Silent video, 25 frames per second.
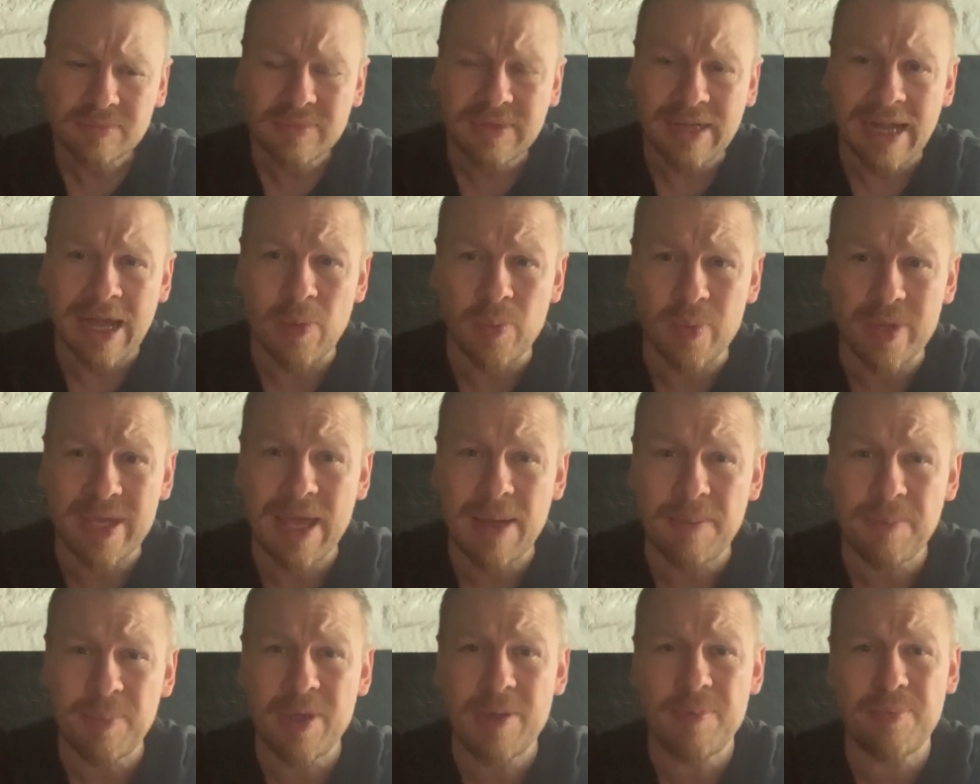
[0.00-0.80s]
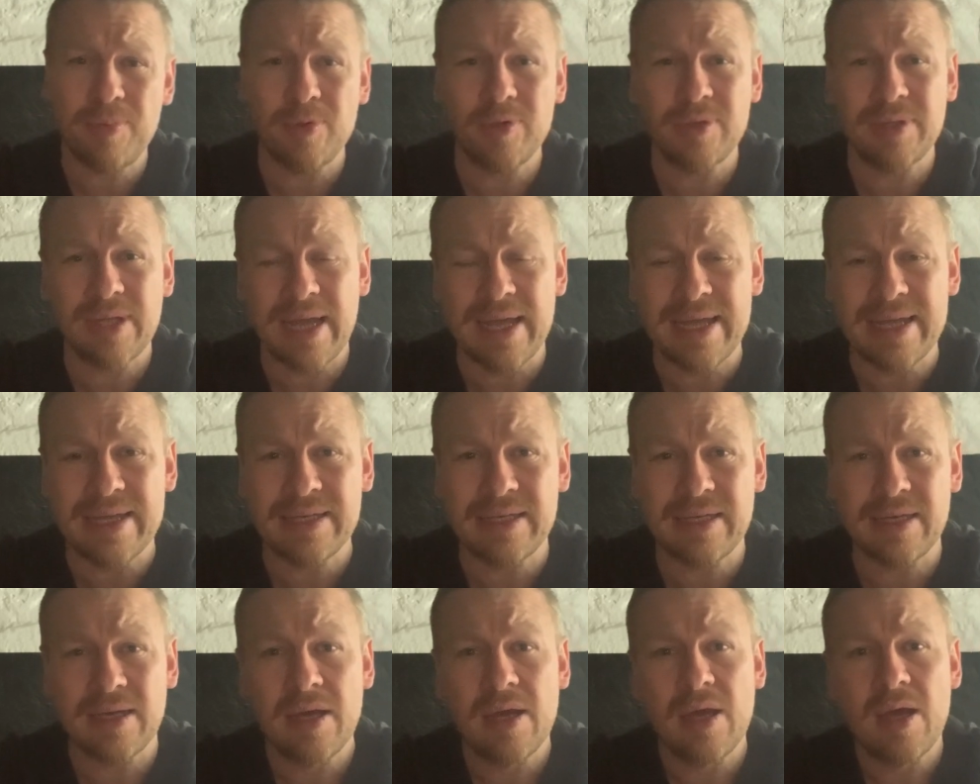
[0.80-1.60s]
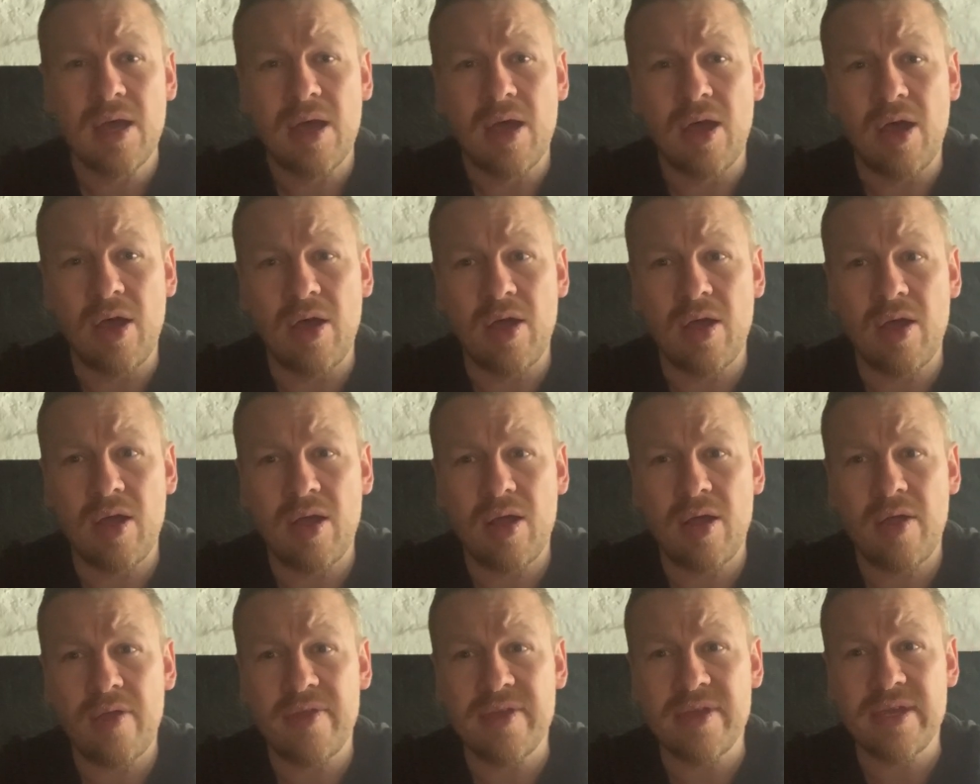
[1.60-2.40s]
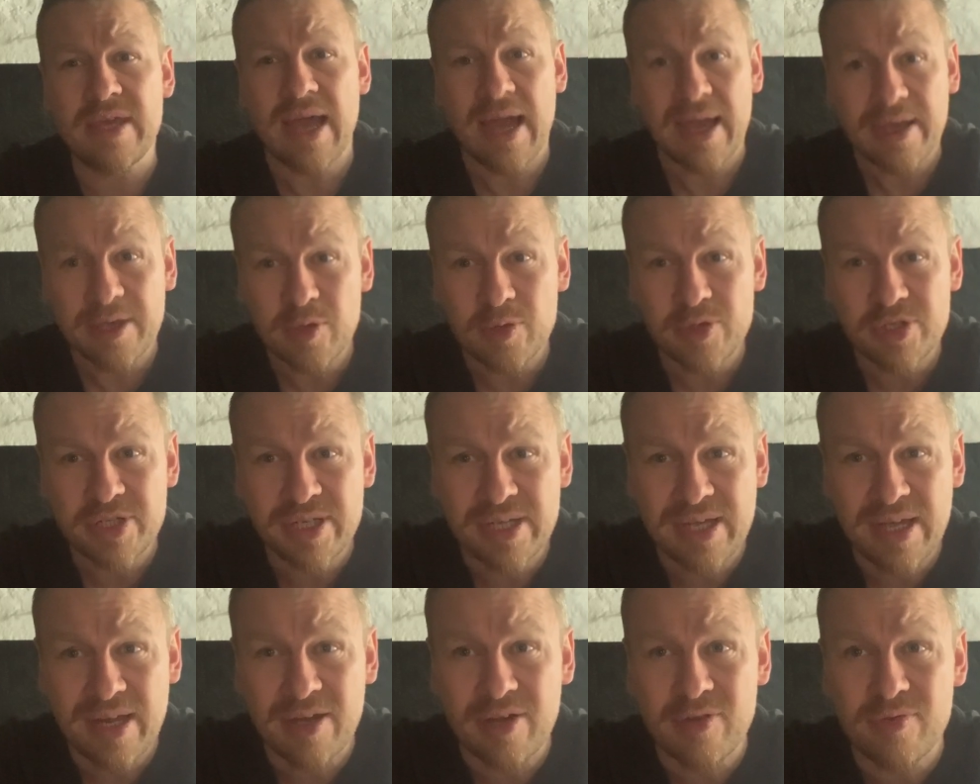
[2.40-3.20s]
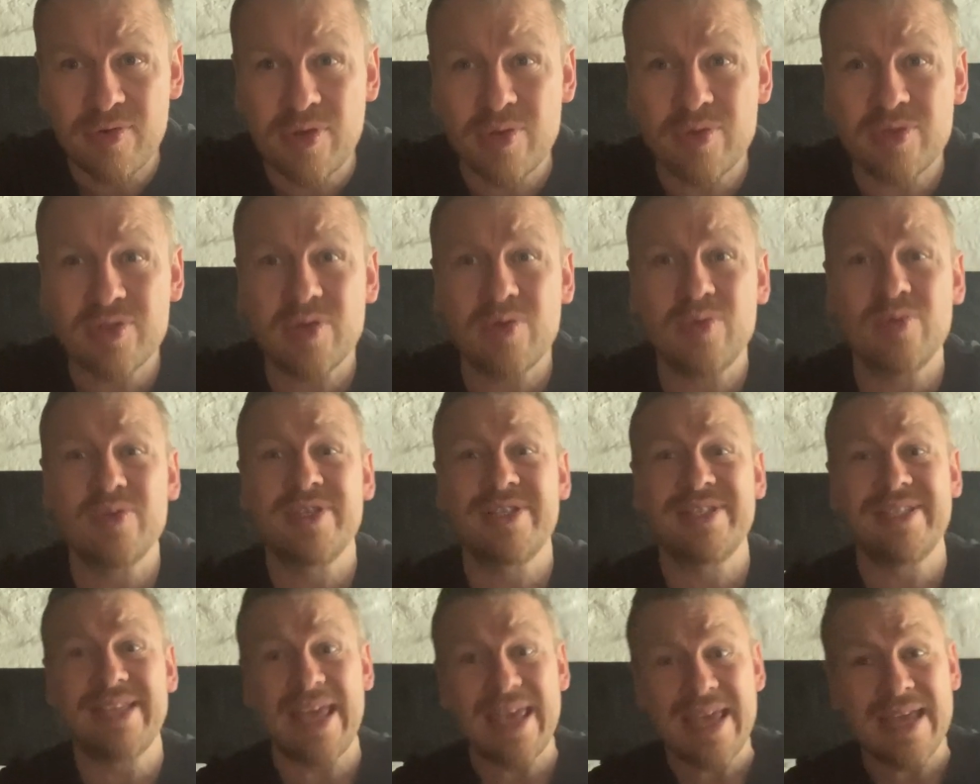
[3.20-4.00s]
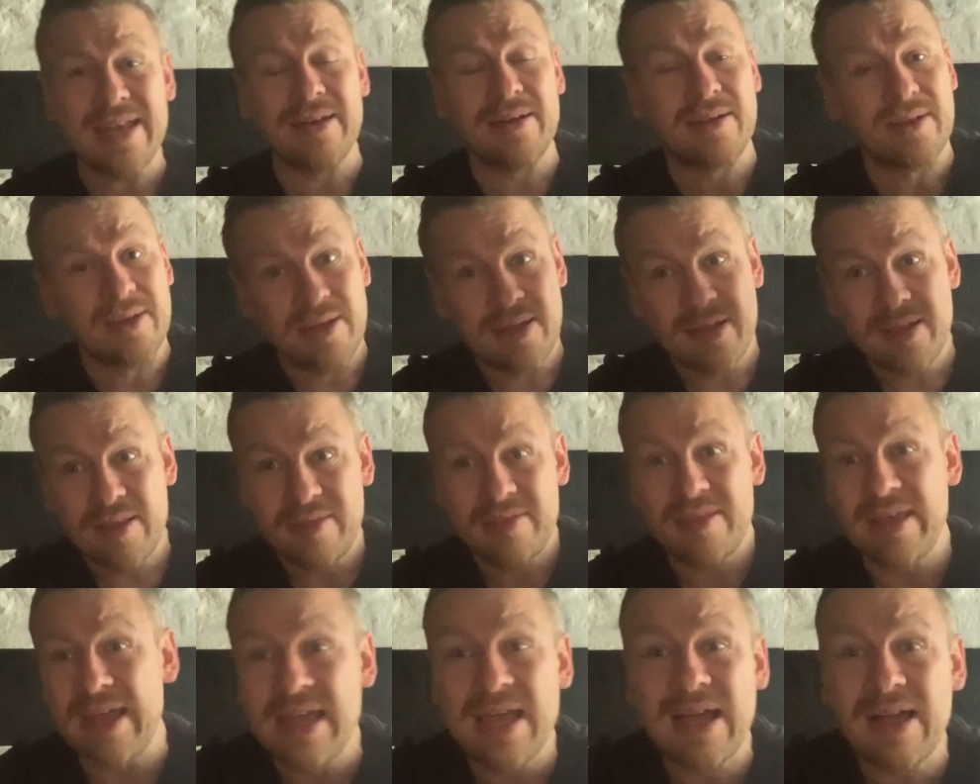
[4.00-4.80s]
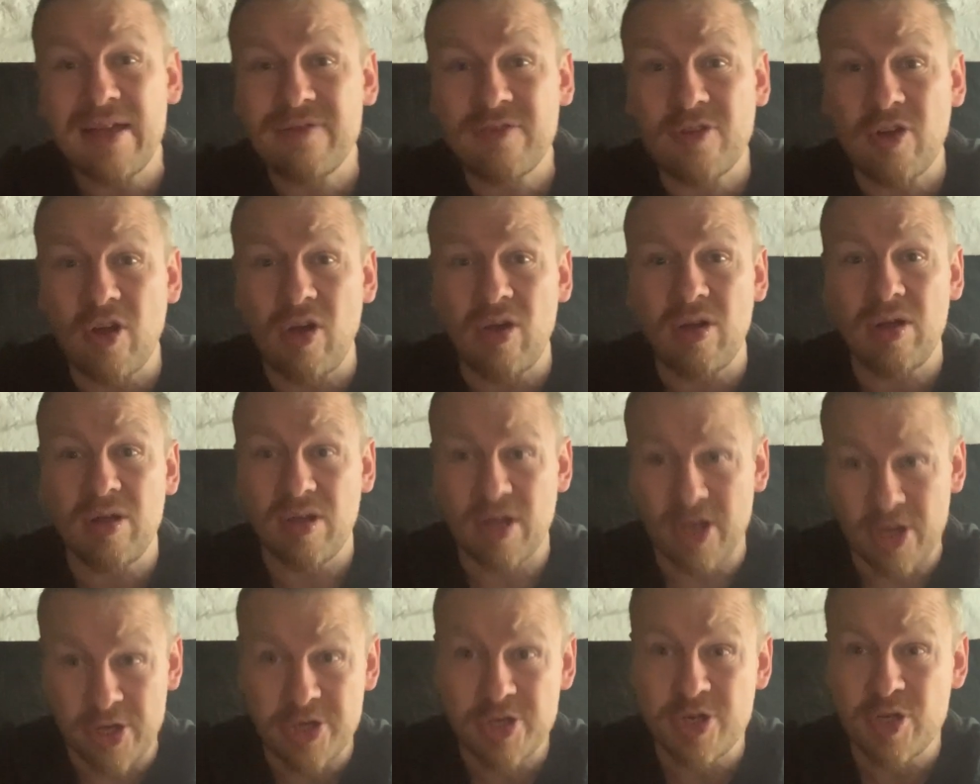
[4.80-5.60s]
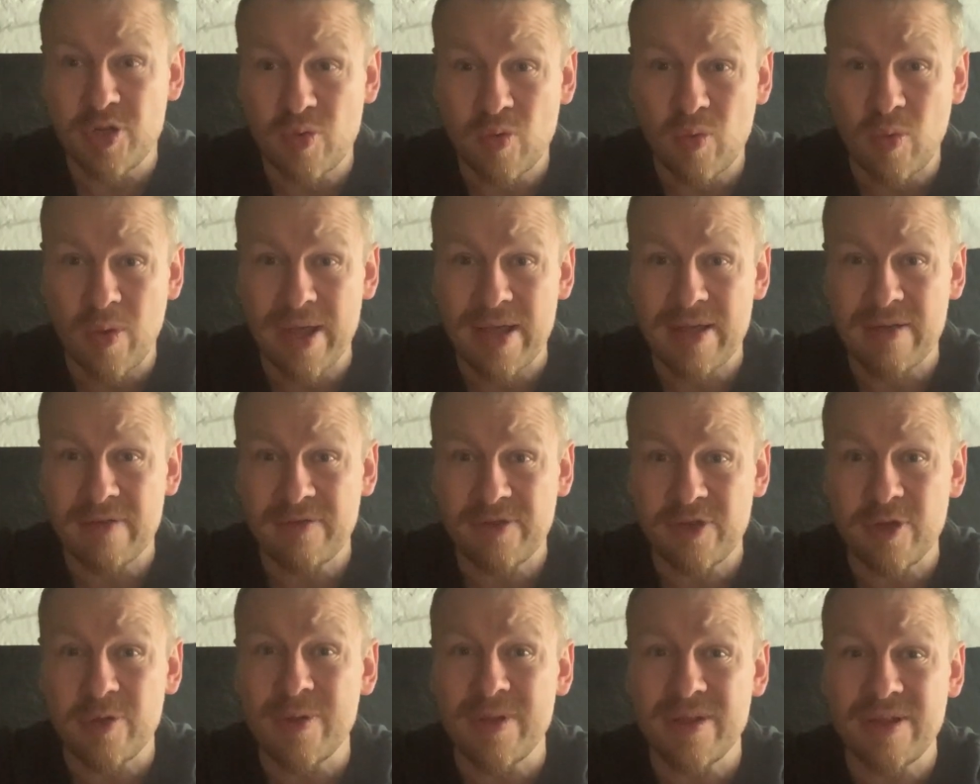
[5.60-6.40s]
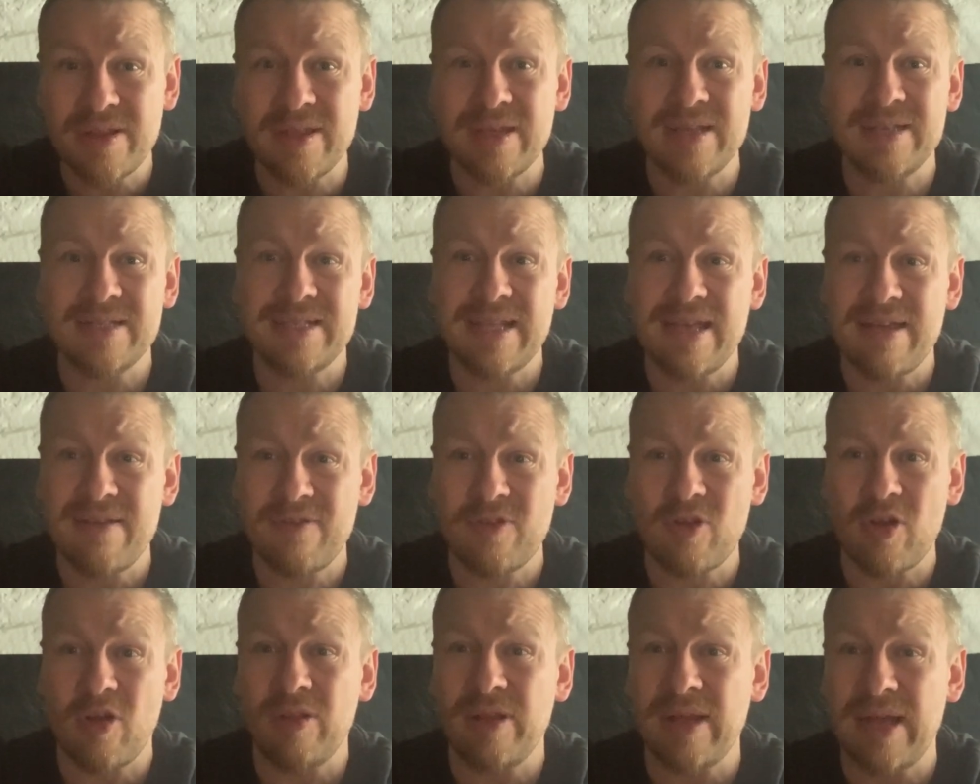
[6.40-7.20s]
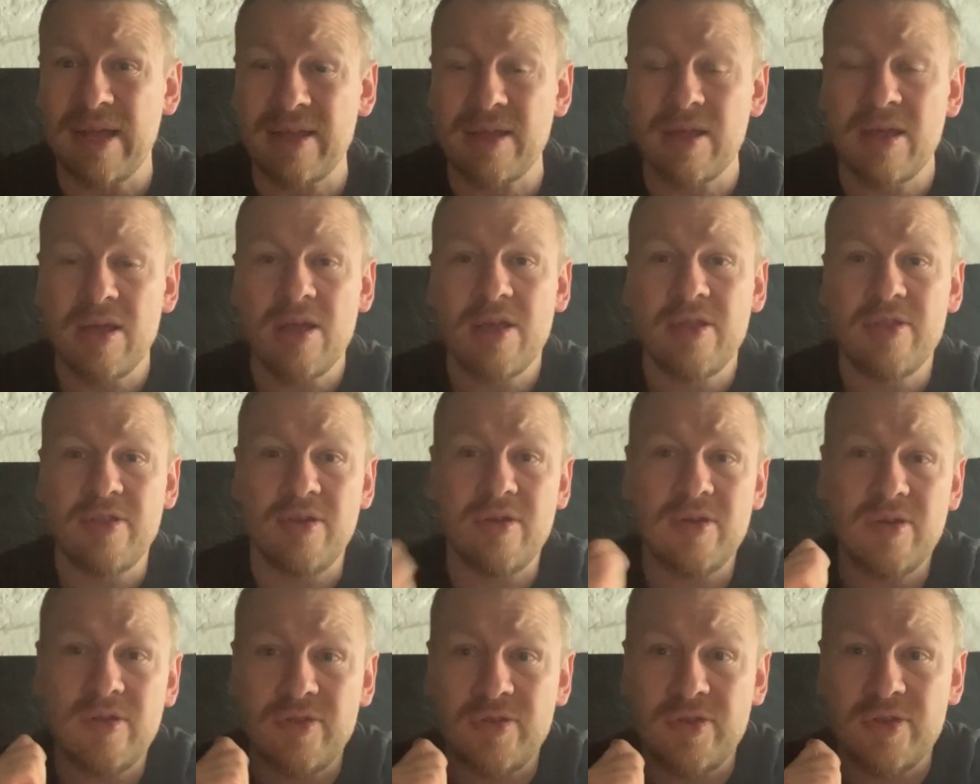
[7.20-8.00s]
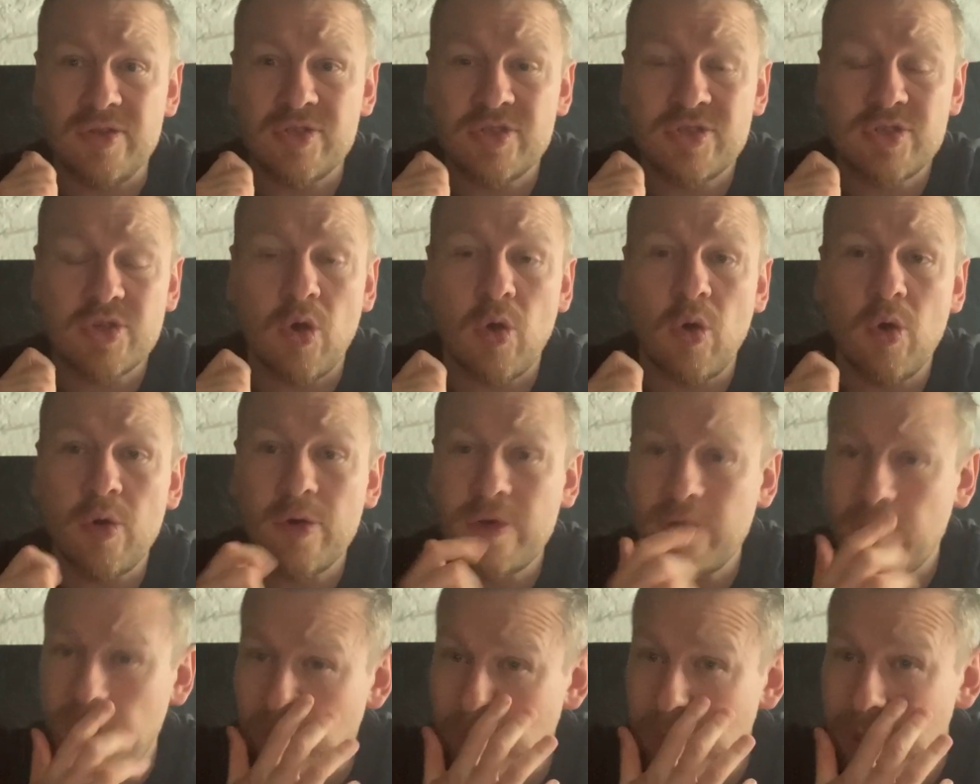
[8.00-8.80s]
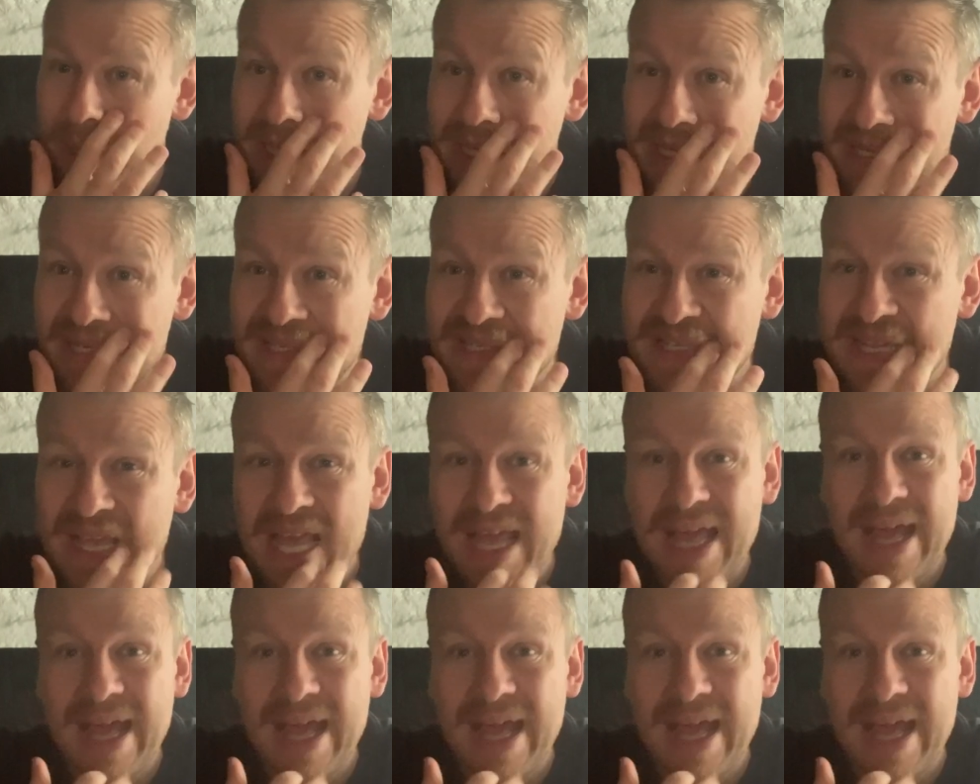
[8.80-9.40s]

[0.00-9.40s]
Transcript: And we get people like the Yagyu Shinkaguryu school saying they have got a new way of doing things. They have got like the sword of peace.